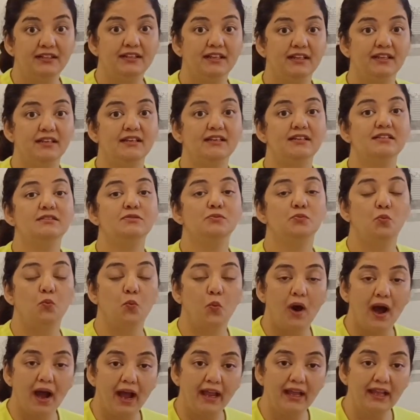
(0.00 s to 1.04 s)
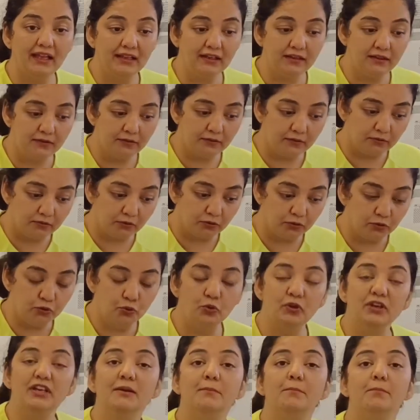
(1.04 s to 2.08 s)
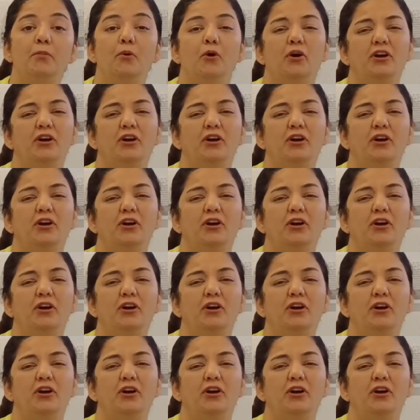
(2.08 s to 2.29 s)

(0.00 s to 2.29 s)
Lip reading: thing is, while doing